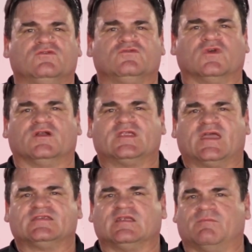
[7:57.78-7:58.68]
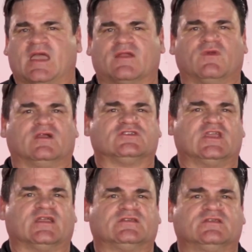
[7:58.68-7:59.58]
drug tests and background
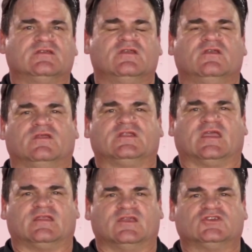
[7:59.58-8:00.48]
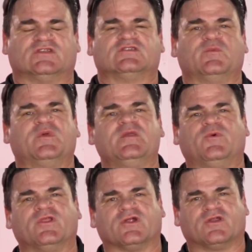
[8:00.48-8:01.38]
checks the technicians, the
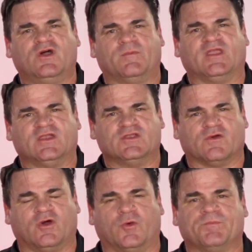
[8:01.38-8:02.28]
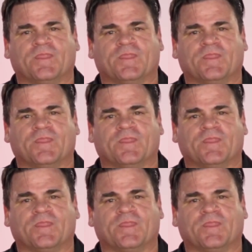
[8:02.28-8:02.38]
people that are coming into your home.